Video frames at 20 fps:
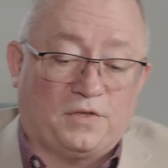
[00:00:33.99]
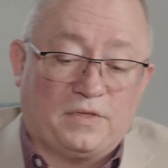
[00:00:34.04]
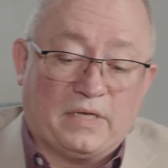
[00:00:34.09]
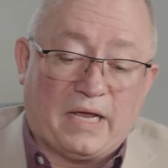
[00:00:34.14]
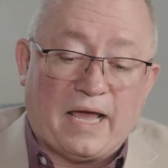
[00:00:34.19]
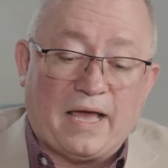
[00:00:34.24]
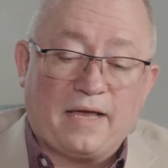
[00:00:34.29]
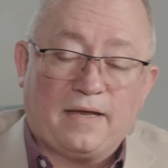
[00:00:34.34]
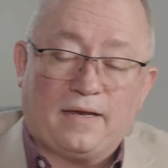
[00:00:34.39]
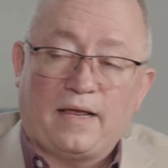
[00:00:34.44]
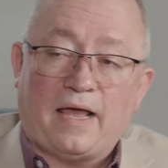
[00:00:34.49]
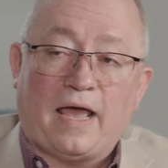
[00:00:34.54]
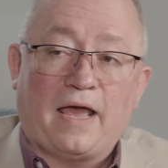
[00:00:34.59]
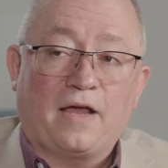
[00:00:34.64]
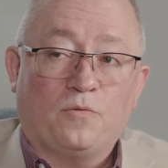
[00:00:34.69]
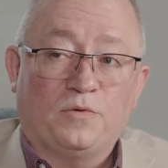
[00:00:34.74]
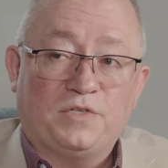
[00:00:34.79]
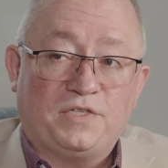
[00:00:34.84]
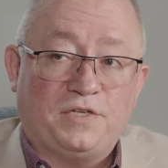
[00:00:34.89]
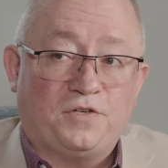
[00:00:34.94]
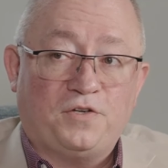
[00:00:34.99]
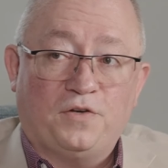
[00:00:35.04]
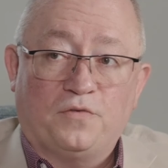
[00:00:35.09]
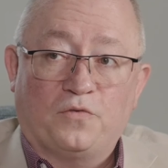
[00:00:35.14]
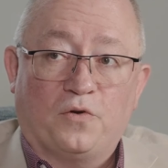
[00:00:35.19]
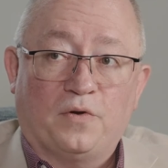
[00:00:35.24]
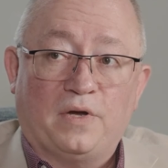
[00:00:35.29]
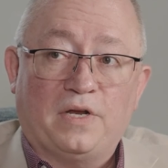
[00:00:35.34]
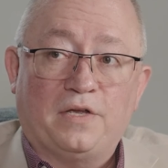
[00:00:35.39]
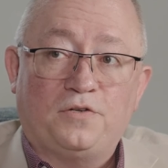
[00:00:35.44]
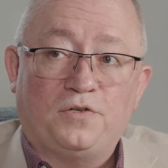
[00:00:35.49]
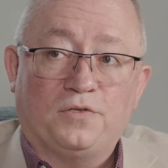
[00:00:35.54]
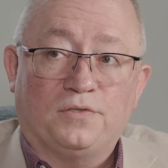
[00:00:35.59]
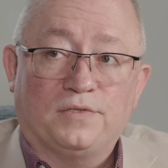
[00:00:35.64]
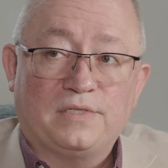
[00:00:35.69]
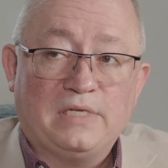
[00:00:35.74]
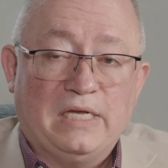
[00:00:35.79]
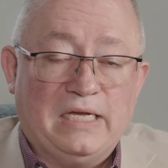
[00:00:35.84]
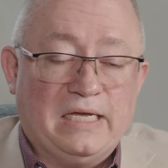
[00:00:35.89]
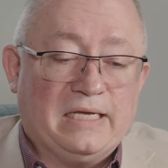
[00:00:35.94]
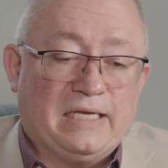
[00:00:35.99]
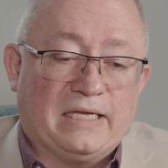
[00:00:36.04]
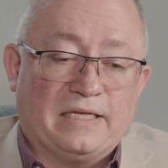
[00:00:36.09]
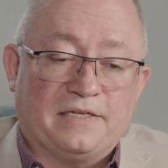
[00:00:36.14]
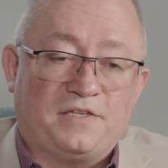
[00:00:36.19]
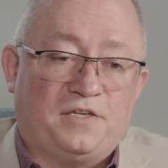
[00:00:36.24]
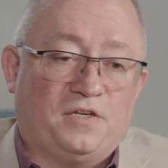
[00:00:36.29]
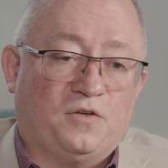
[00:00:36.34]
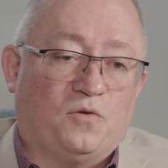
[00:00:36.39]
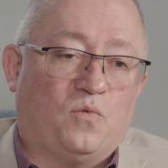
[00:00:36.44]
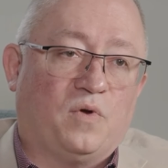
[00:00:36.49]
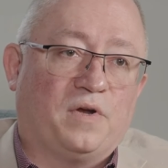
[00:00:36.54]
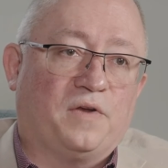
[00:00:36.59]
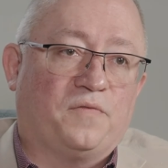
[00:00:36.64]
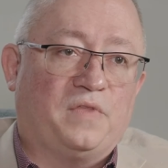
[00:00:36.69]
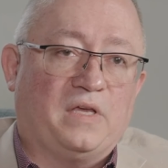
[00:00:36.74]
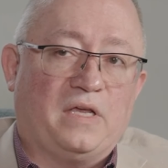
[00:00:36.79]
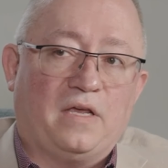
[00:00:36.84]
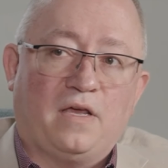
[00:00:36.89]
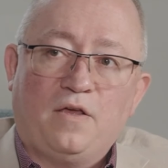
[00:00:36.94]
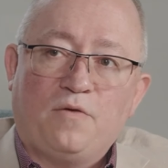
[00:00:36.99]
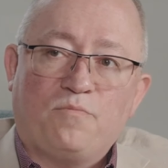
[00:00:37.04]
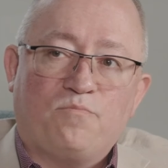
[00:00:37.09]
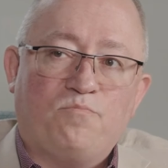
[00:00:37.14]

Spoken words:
the acquisition of credentials is still one of the